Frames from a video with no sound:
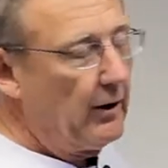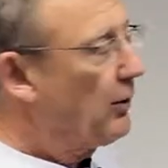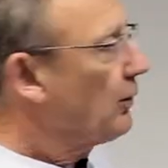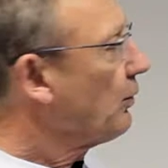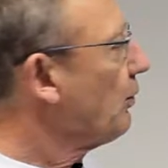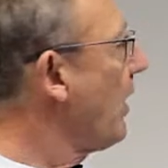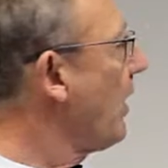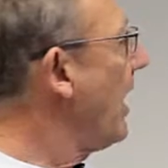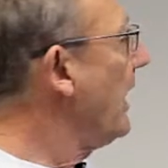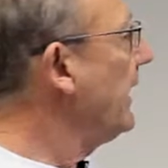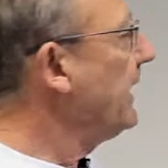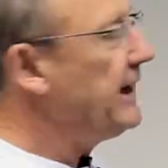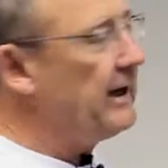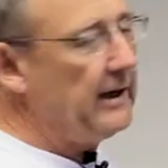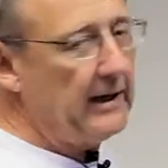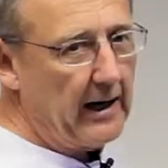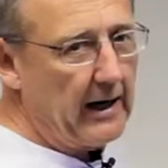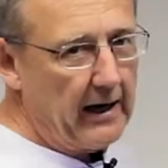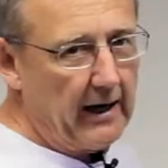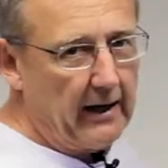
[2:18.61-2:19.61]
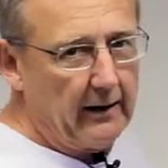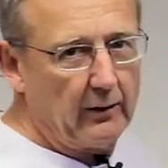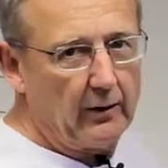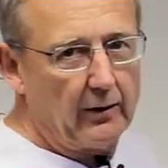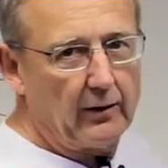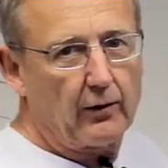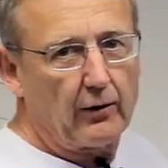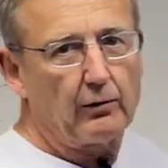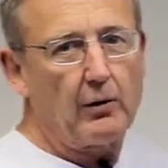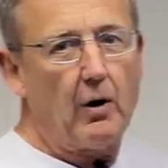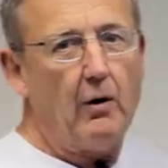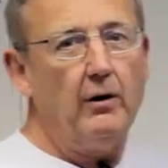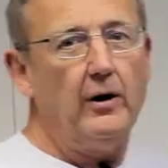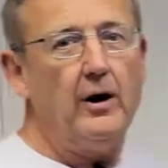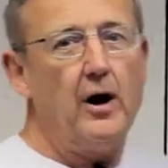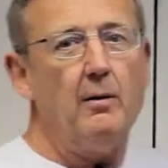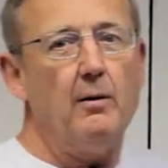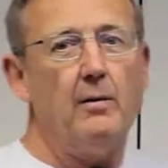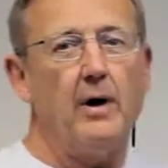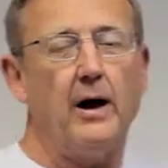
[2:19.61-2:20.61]
running in, throwing
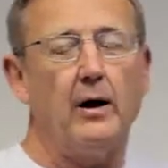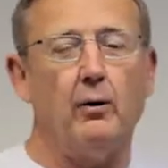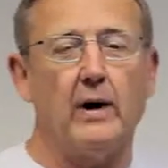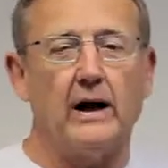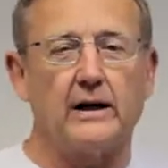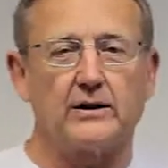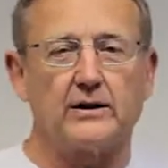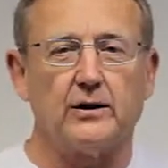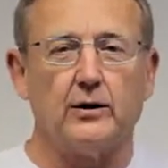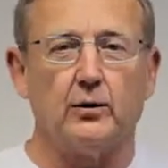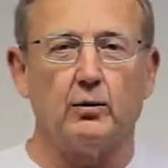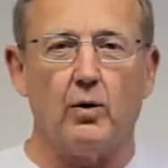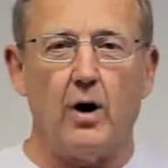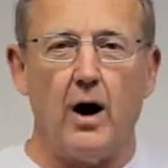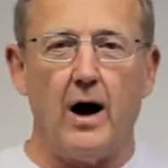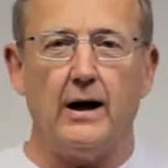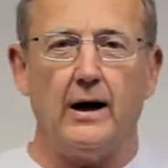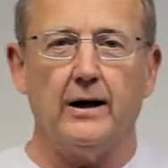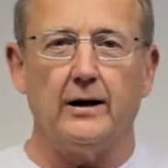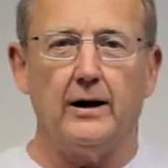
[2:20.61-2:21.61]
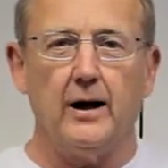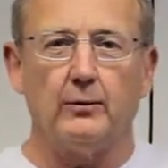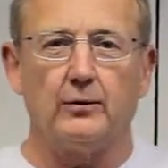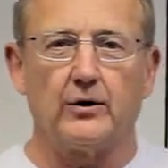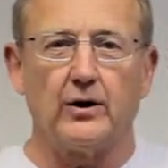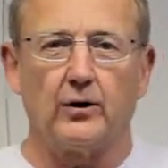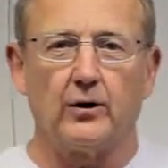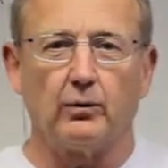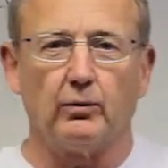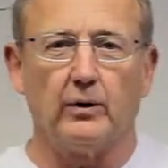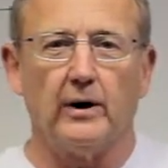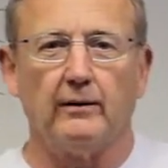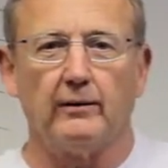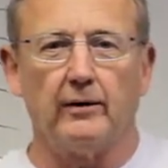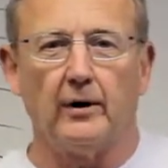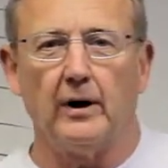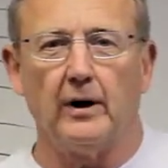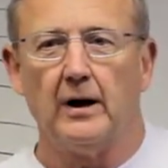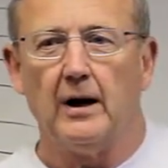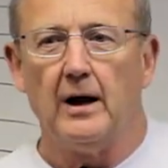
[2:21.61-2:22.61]
on my wetsuit, walking up to the
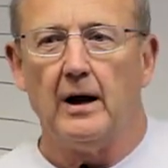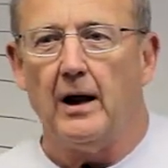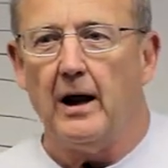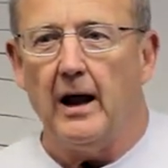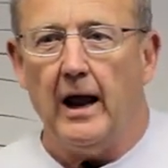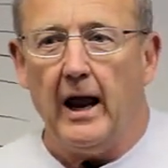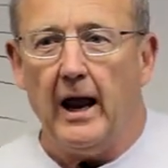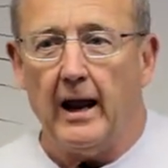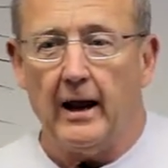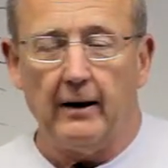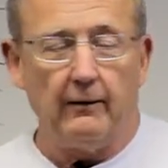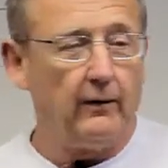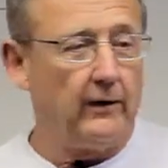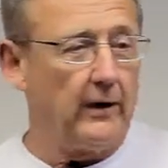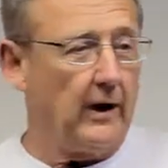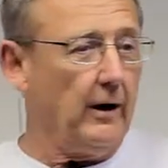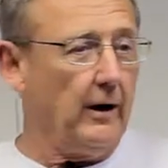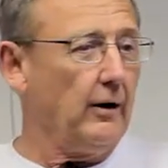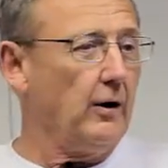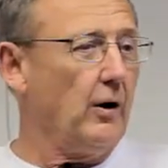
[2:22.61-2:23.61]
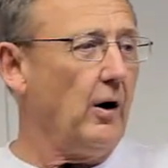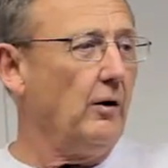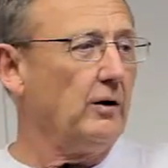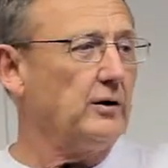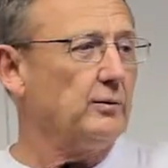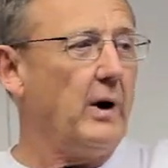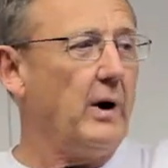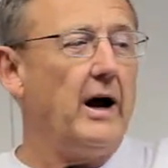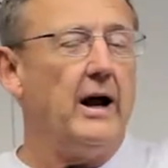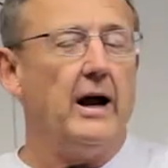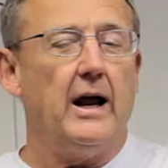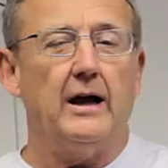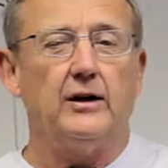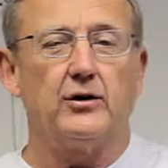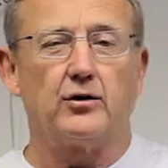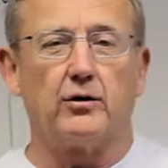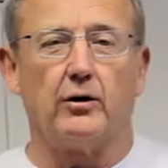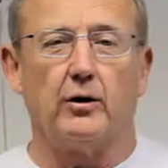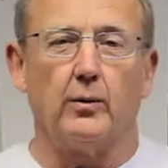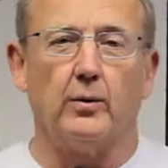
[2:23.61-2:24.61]
river, and there goes my
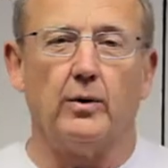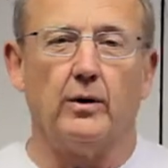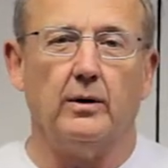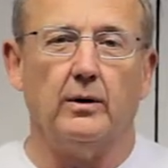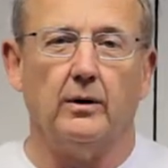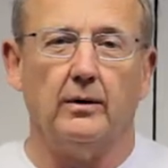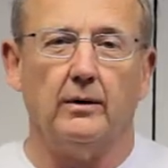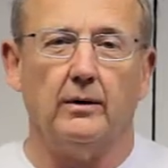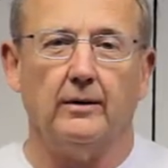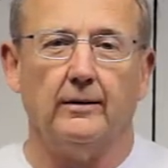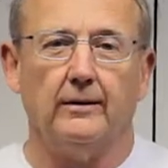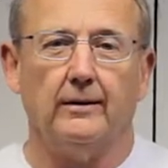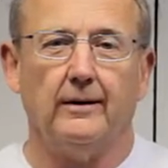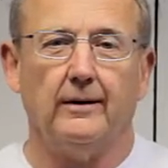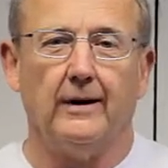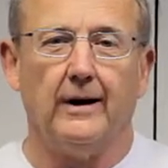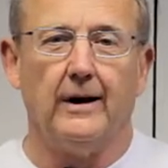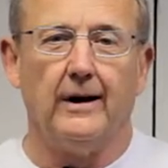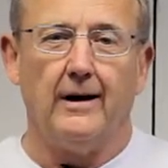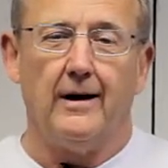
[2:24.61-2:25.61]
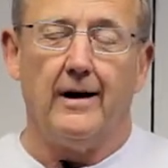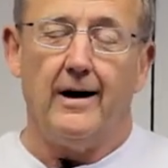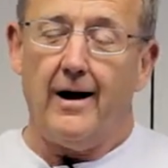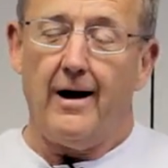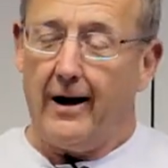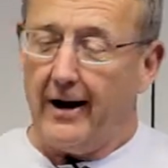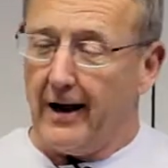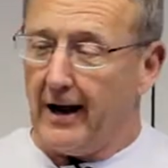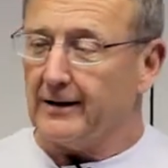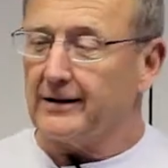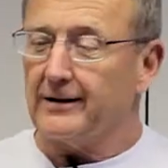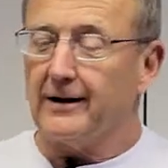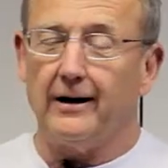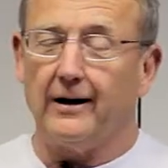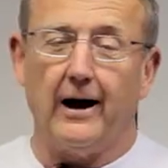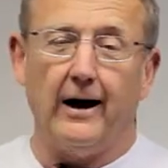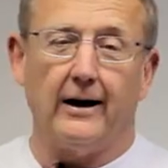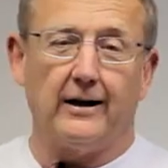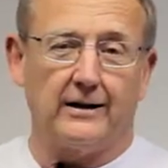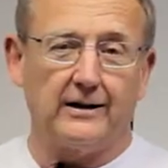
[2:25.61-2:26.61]
age group. I asked the
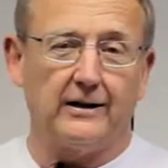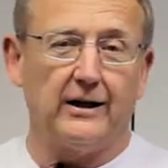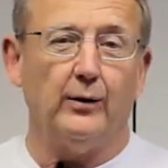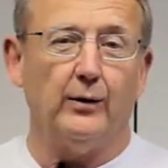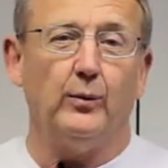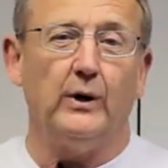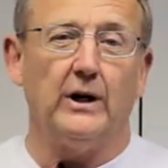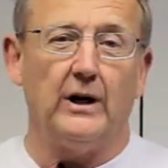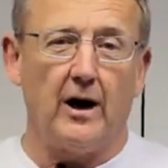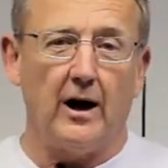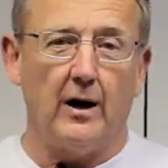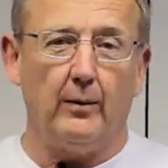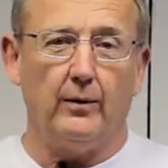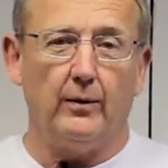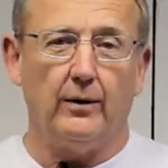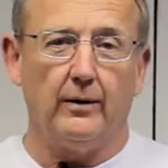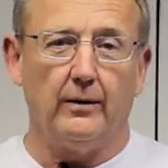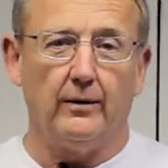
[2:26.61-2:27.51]
guy to zip me up.